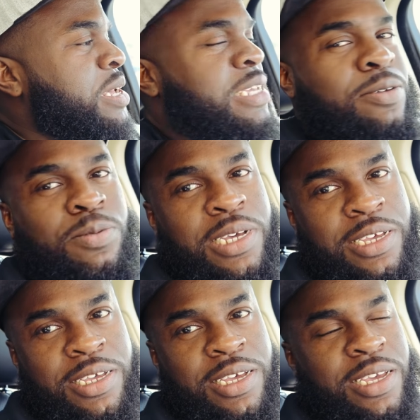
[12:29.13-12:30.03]
but he
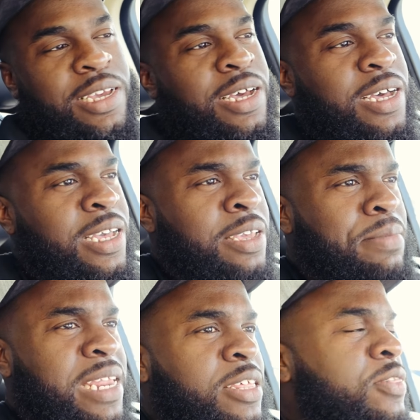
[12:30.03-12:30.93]
he he uh, he
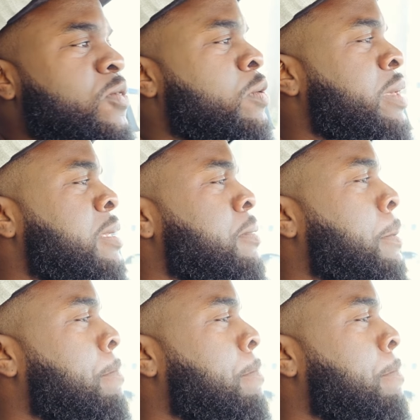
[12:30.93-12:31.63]
made it through it, man.